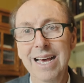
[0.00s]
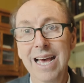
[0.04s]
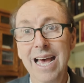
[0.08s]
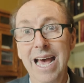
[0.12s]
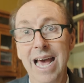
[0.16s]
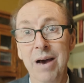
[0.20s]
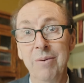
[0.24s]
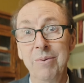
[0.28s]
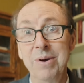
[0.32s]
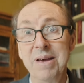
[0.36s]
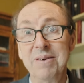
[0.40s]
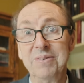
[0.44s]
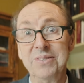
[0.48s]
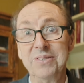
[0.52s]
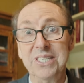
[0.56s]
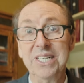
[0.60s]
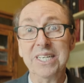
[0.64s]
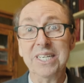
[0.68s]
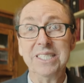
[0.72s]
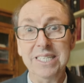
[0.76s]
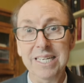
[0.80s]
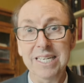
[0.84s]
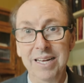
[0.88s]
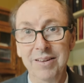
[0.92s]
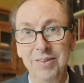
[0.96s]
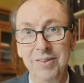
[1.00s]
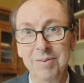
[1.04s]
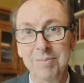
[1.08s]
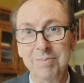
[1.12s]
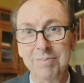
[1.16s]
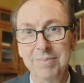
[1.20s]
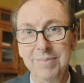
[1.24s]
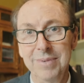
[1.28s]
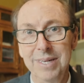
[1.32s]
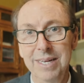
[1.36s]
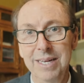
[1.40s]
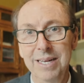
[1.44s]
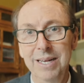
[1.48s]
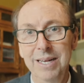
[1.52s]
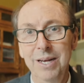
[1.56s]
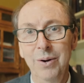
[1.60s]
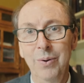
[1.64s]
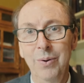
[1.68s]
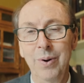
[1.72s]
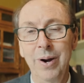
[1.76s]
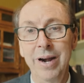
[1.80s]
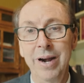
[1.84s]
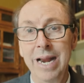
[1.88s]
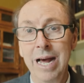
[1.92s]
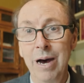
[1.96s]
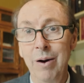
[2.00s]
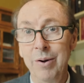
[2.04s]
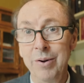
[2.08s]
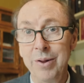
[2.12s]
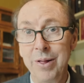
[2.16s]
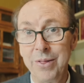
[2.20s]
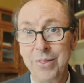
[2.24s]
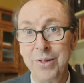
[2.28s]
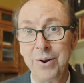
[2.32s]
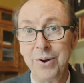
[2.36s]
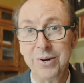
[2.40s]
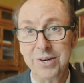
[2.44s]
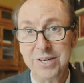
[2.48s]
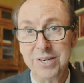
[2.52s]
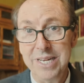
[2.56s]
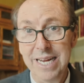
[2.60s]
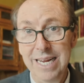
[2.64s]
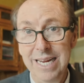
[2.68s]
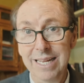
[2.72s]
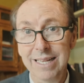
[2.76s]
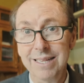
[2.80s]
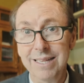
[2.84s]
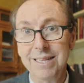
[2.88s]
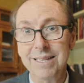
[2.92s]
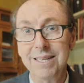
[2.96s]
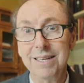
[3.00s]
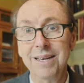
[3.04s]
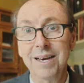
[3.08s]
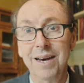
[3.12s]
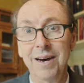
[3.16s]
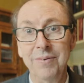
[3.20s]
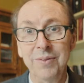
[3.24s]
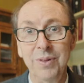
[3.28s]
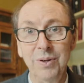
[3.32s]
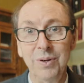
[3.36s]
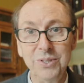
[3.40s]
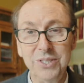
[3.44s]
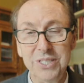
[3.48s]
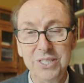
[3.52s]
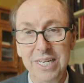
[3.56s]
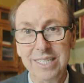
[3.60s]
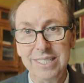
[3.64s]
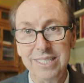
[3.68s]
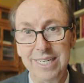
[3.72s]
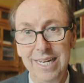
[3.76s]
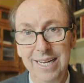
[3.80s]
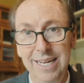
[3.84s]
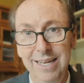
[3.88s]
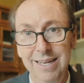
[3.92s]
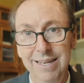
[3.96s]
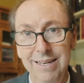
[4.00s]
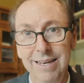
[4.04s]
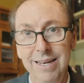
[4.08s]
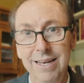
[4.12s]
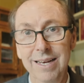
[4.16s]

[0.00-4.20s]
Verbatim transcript: And we have 60 of them. We are now in the 13th of those 60.